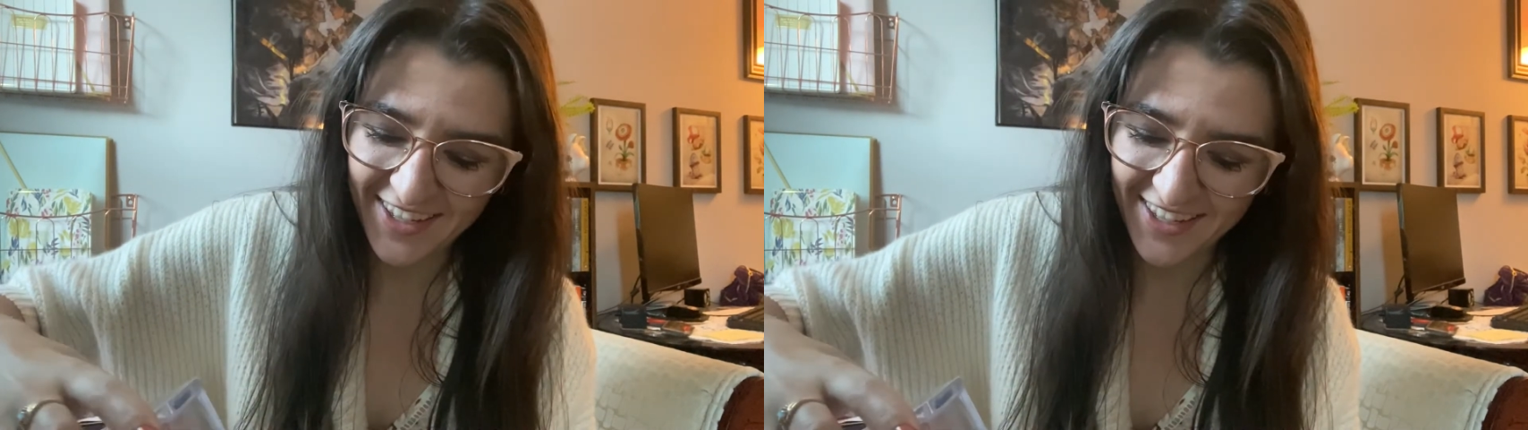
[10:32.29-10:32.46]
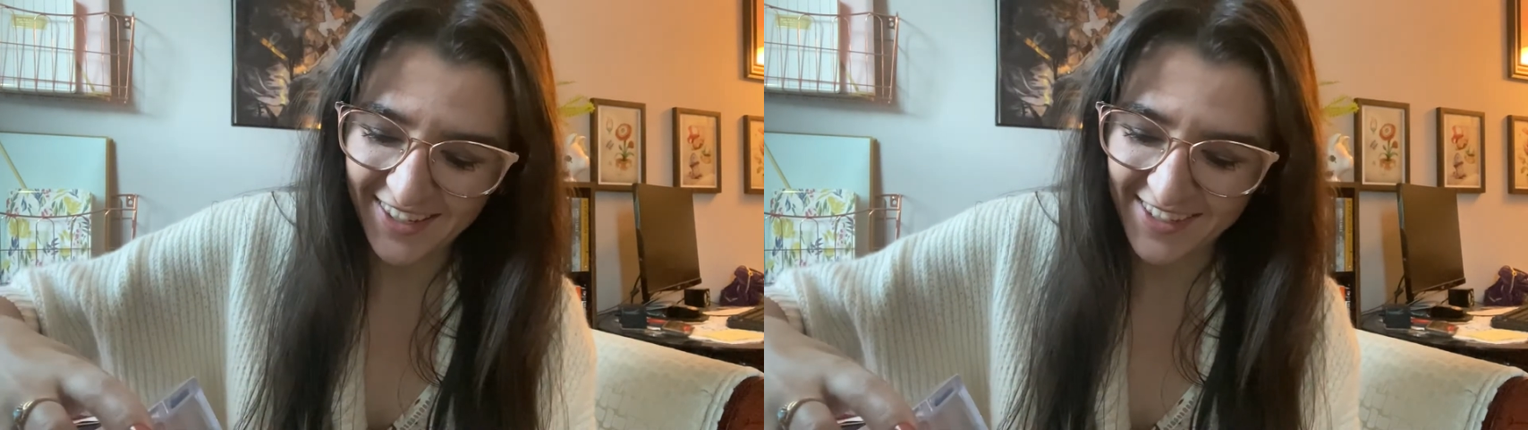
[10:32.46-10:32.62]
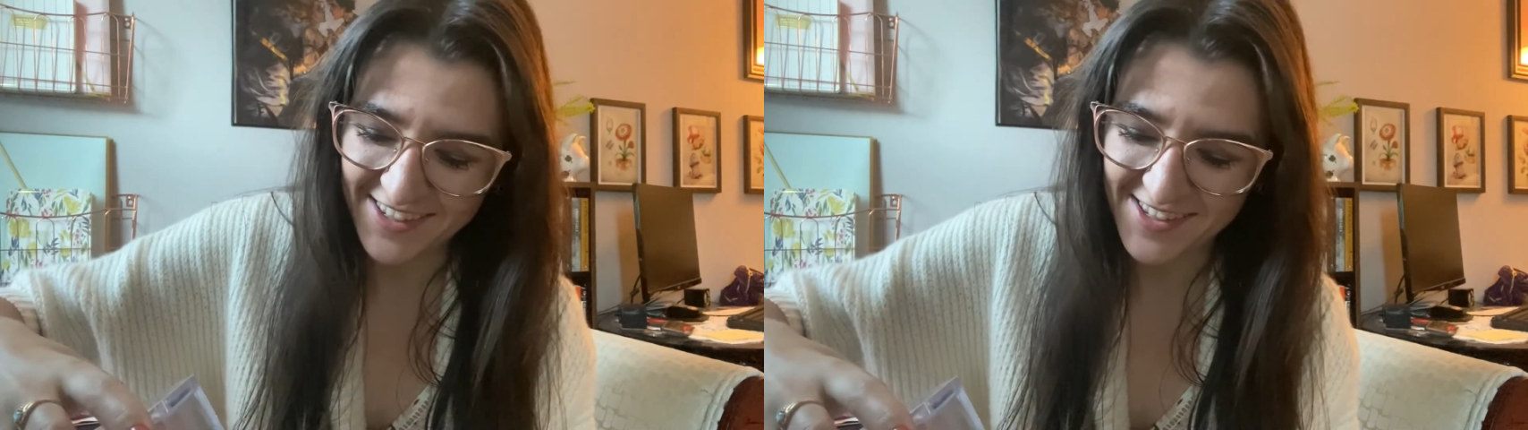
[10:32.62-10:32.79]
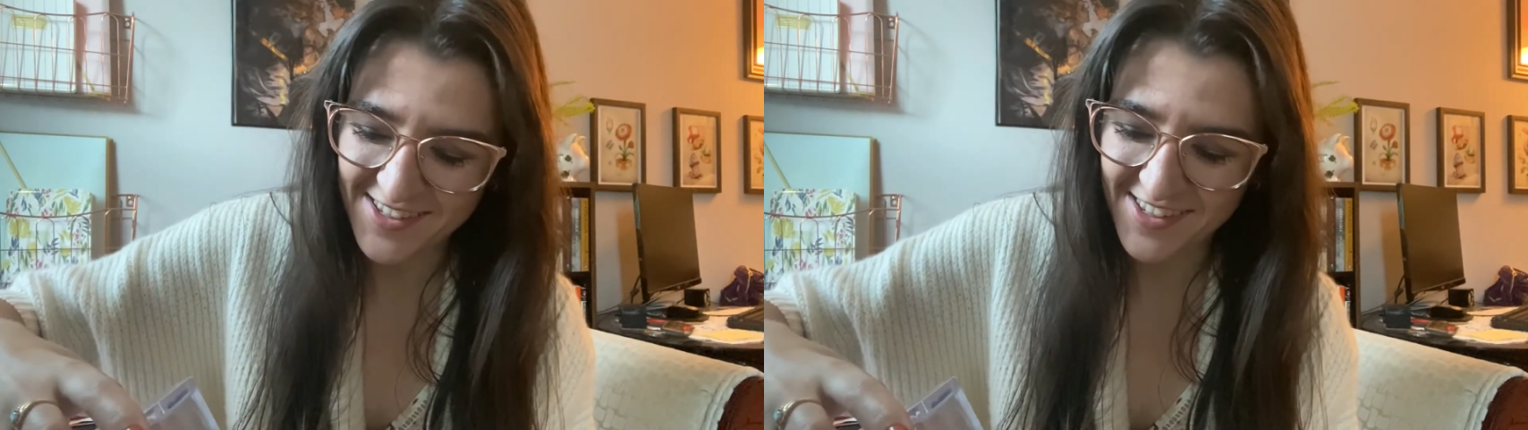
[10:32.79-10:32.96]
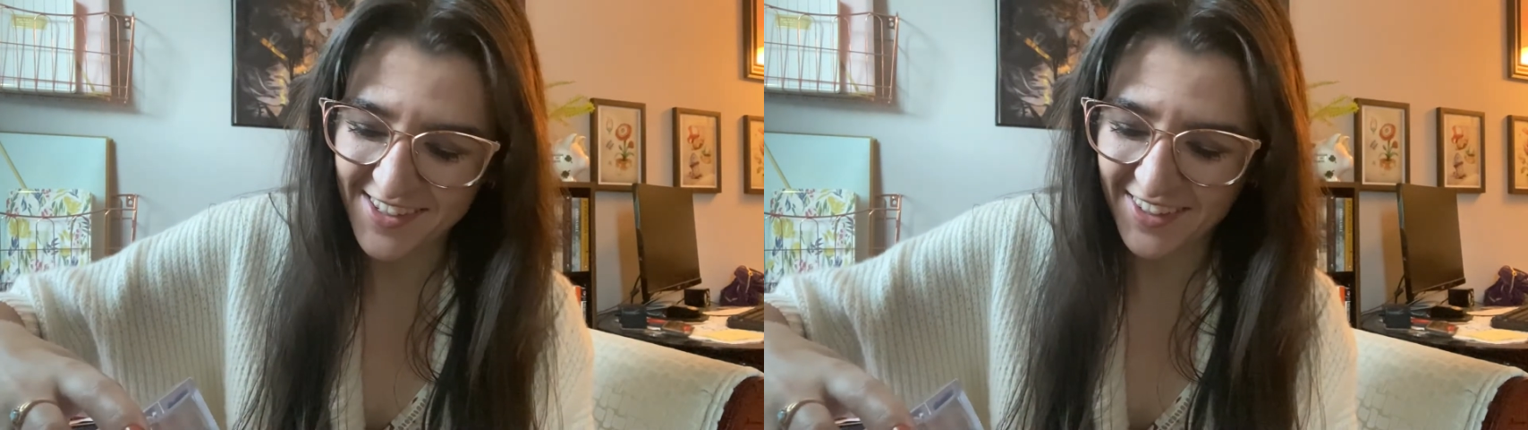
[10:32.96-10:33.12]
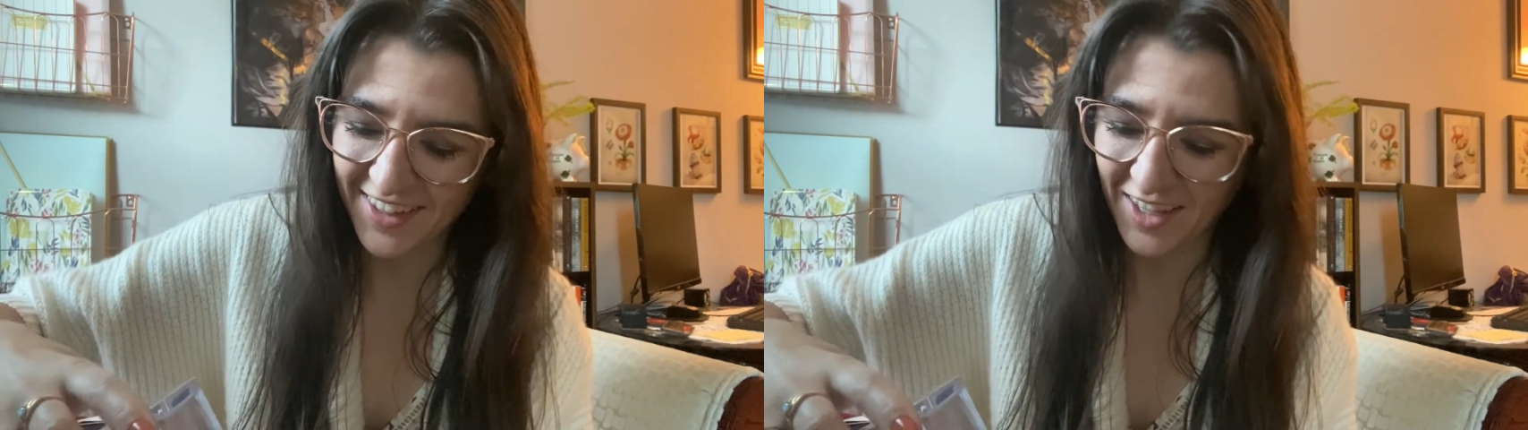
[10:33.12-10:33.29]

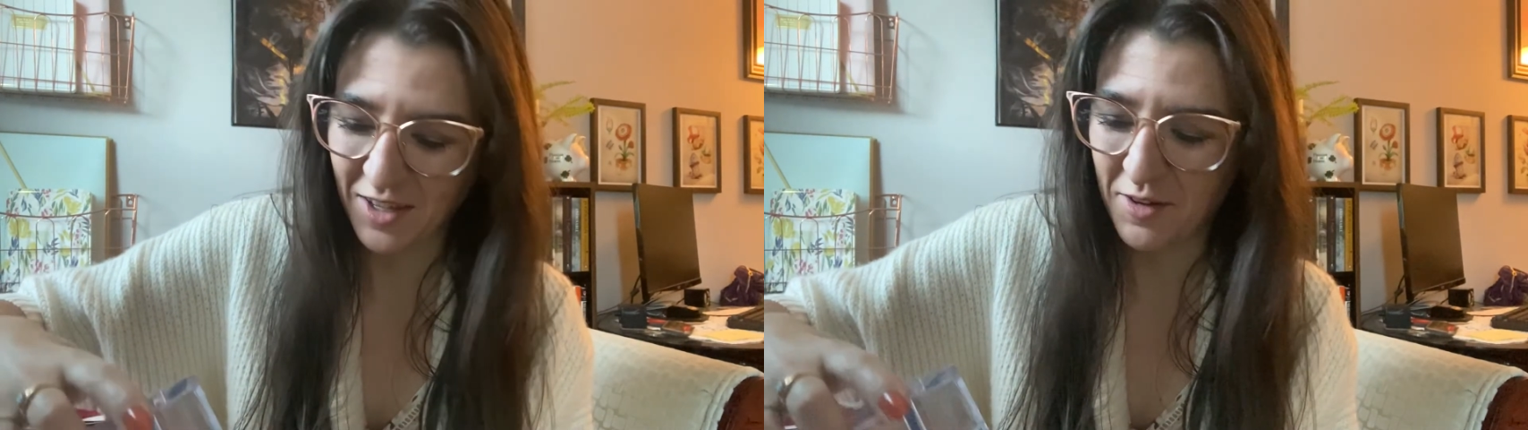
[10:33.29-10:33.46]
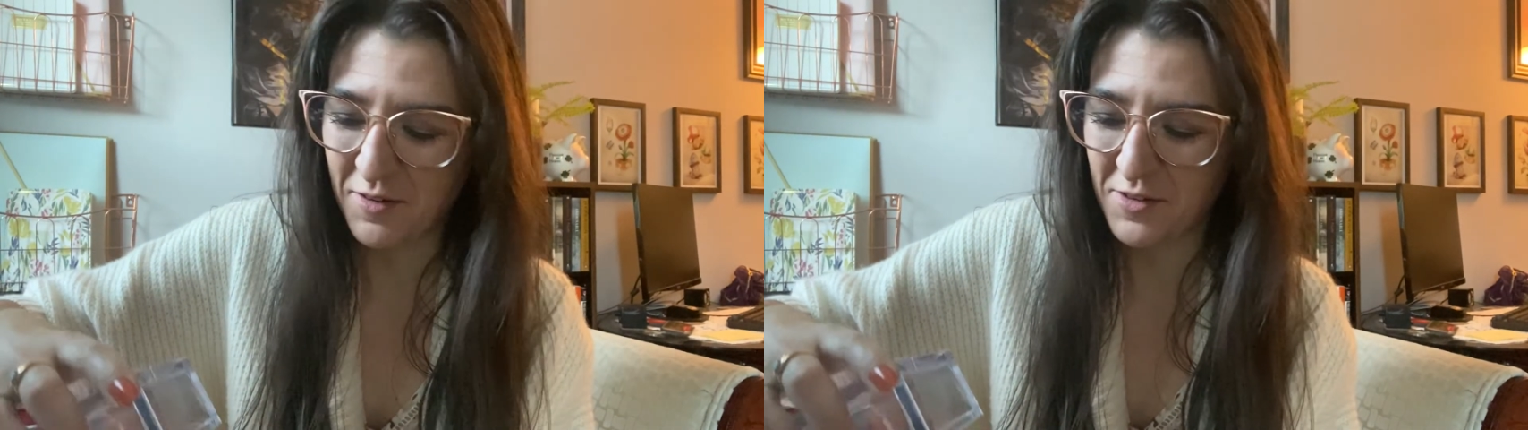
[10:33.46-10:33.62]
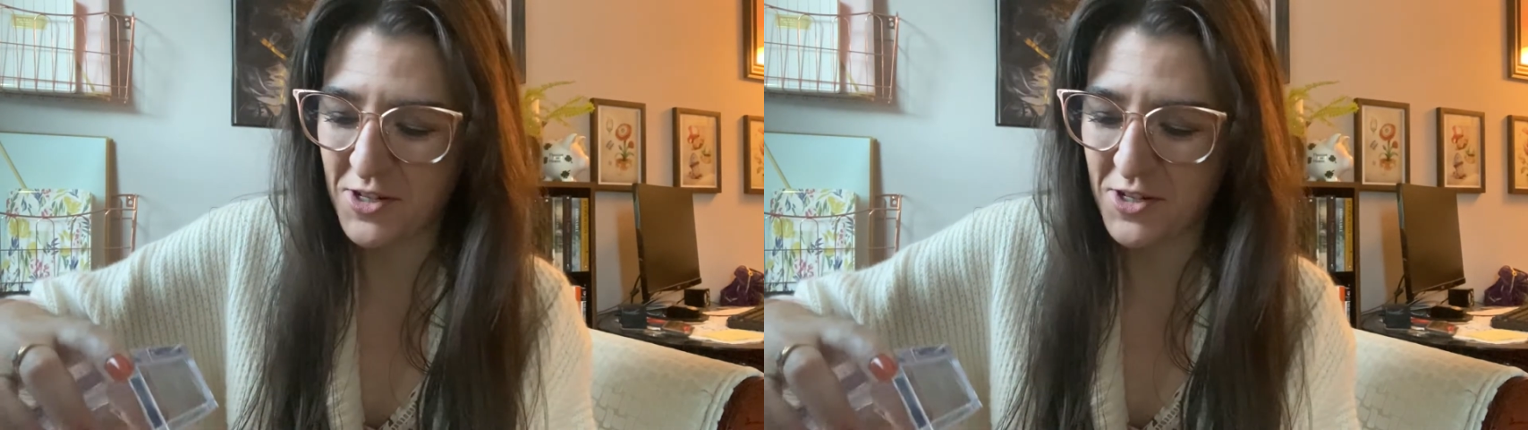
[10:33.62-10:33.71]
is like